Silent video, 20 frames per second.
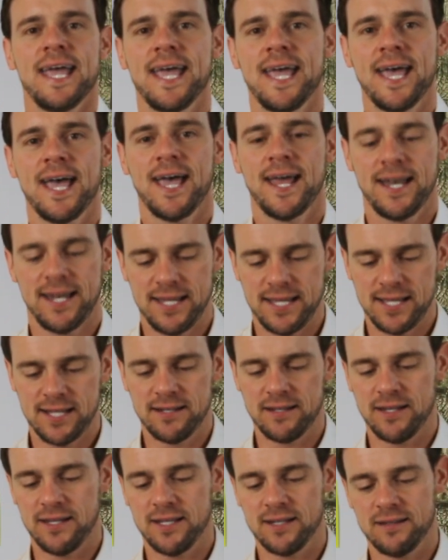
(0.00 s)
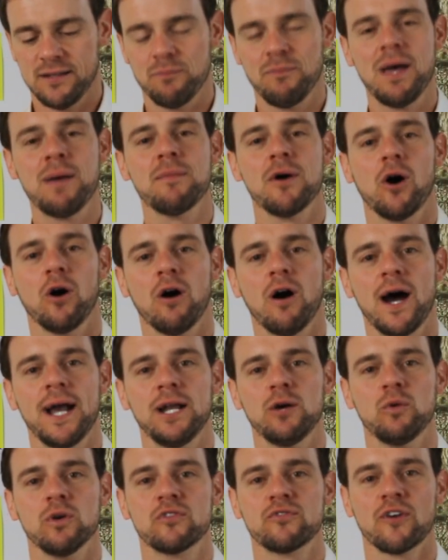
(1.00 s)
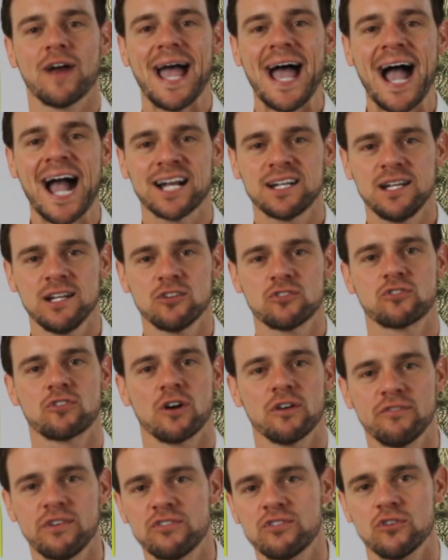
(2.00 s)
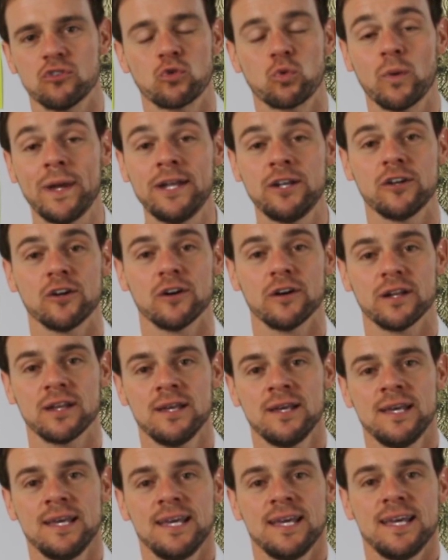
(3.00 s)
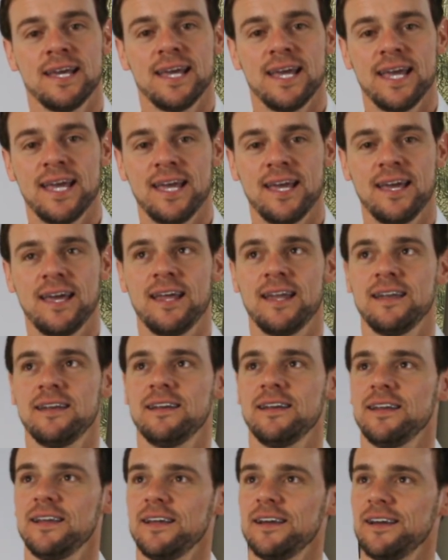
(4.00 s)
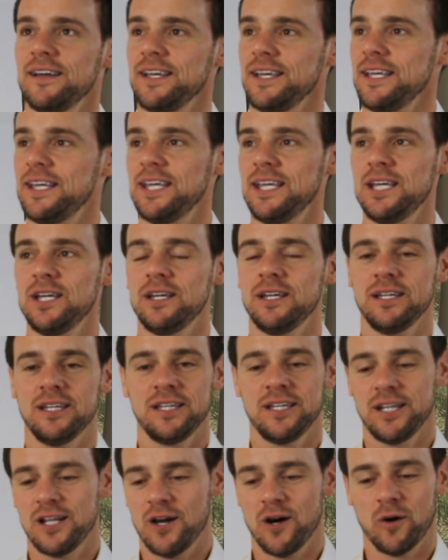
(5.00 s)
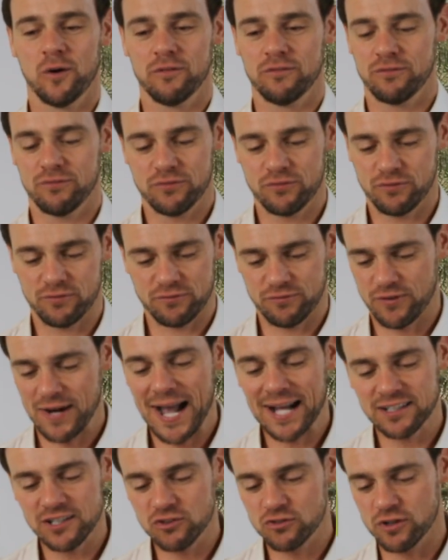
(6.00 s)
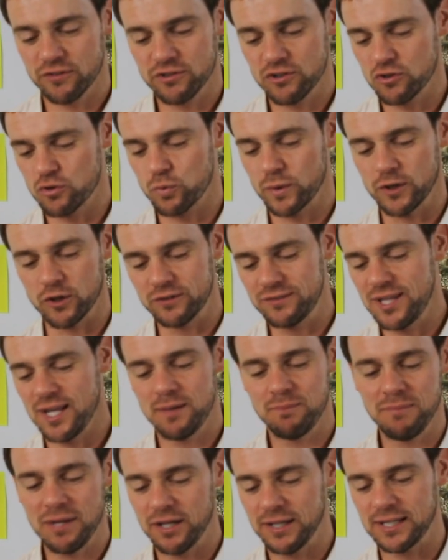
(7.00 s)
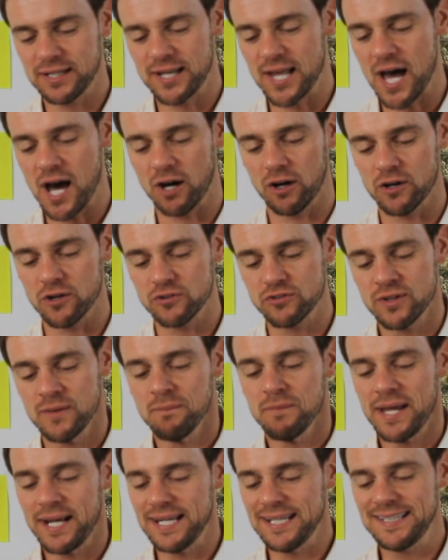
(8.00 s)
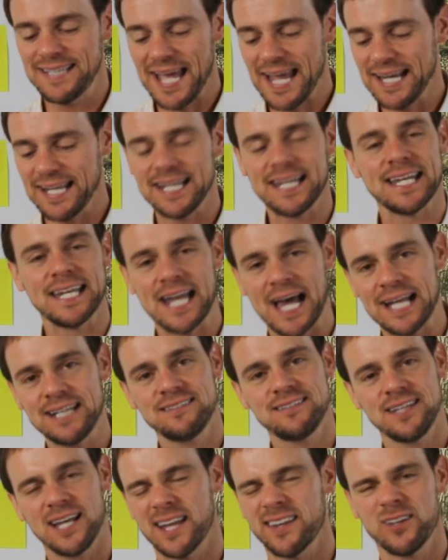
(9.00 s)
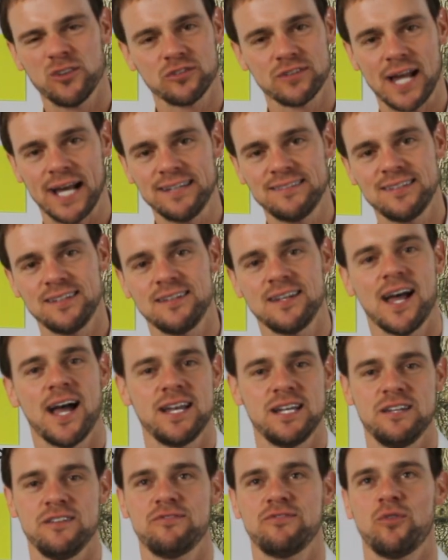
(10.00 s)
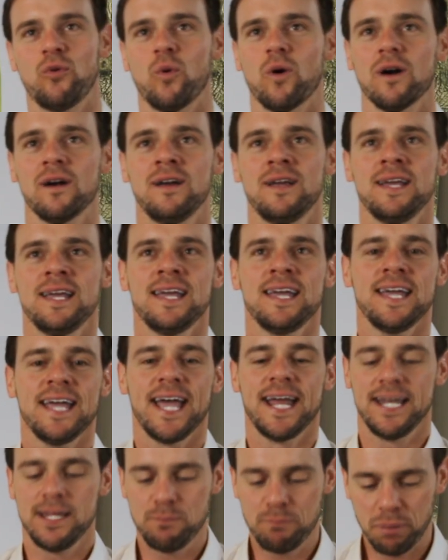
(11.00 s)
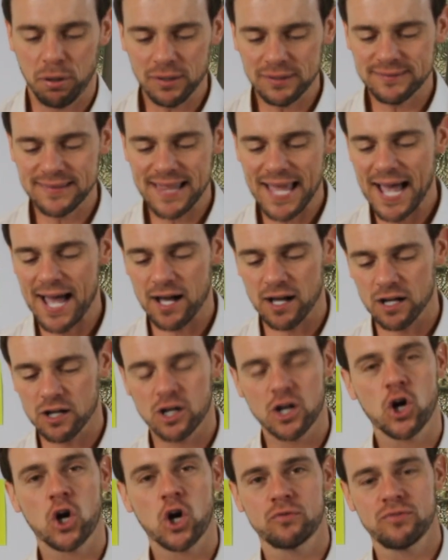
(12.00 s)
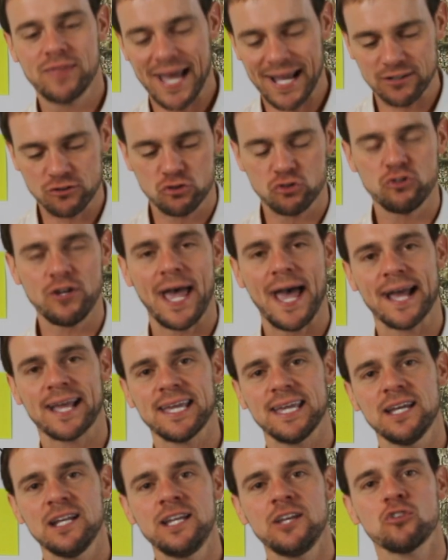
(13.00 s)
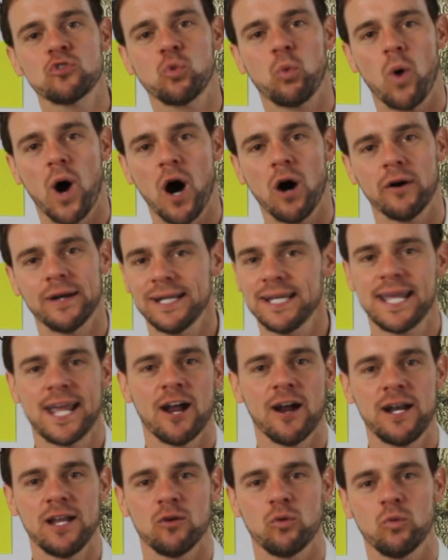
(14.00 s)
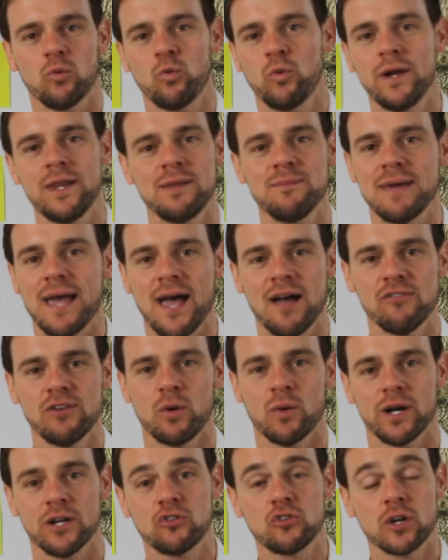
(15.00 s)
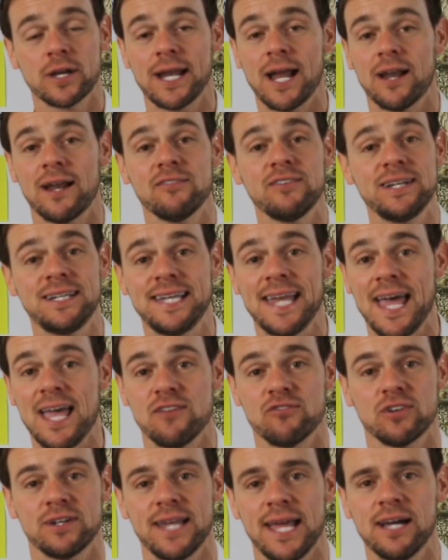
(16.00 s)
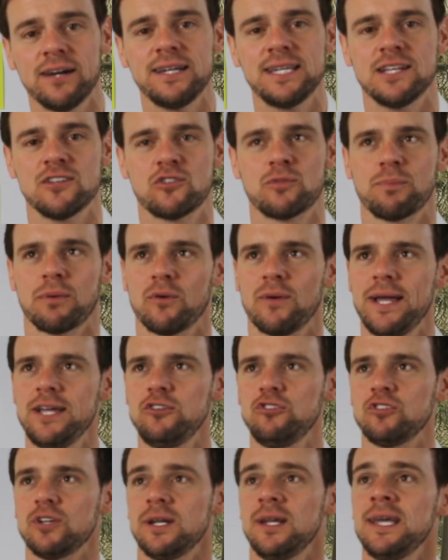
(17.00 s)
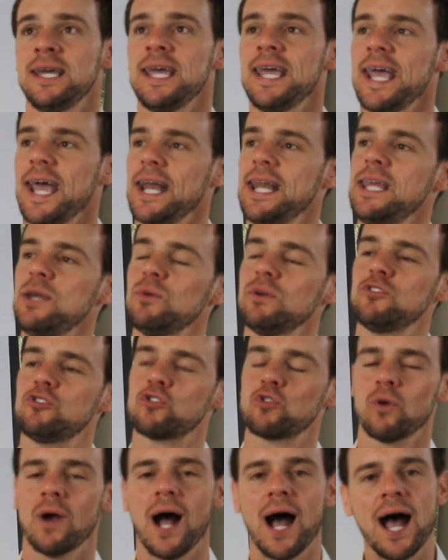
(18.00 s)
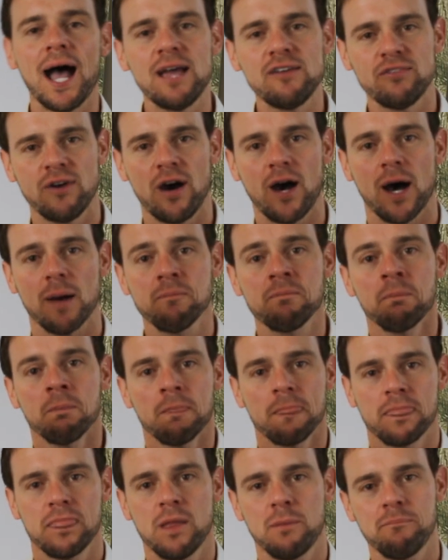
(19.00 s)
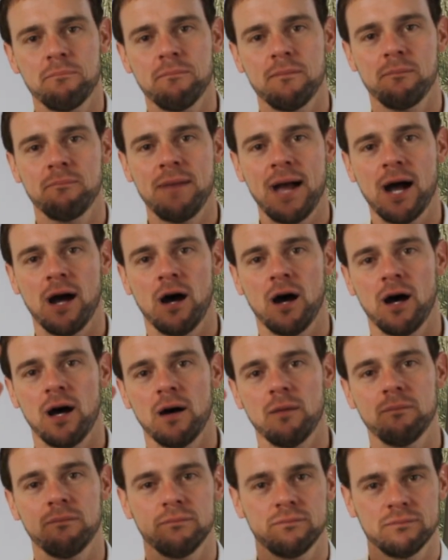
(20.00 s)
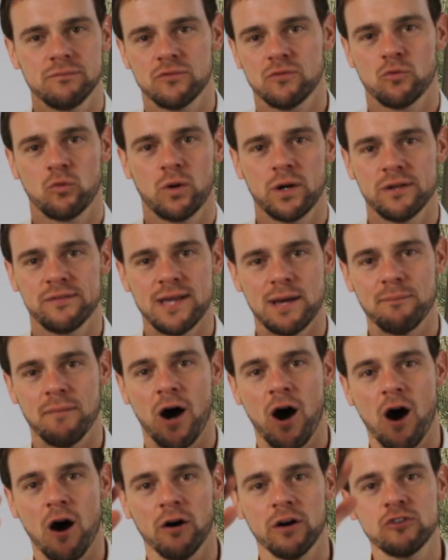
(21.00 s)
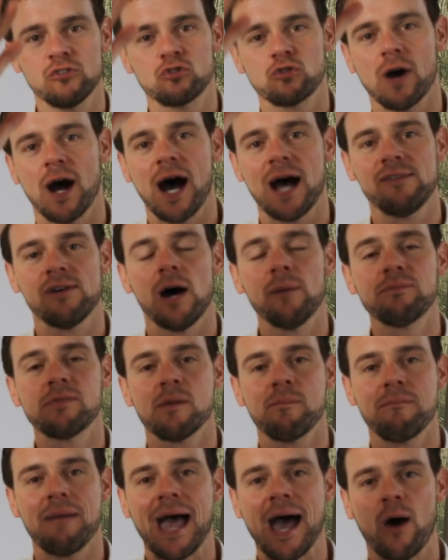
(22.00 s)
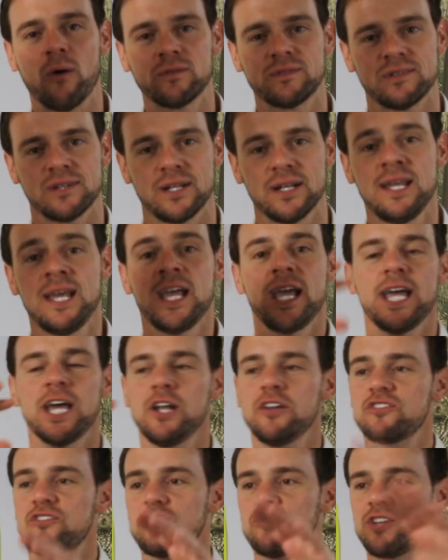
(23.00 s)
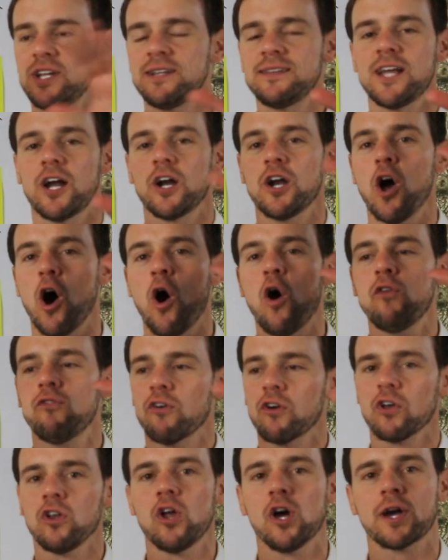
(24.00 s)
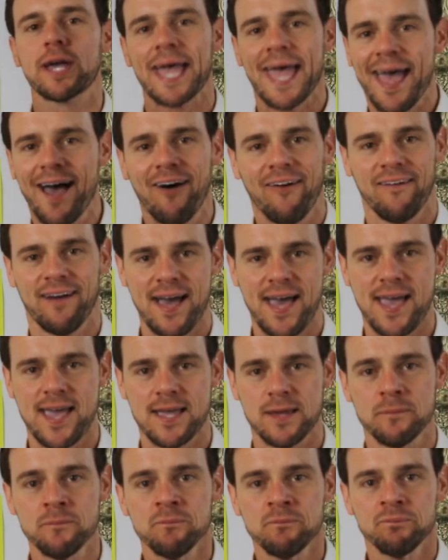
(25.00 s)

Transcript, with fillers: And in, in the memo line, it was for acting services rendered. And he, you know, acting services rendered $10 million, and he dated it 19, I think it was 1994. And he put that, that check in his wallet, and he carried it with him everywhere. He took it out every day for daily inspiration. And he would drive up the, uh, what is that, Mulholland Drive, up the mountain, and sit there and overlook L.A.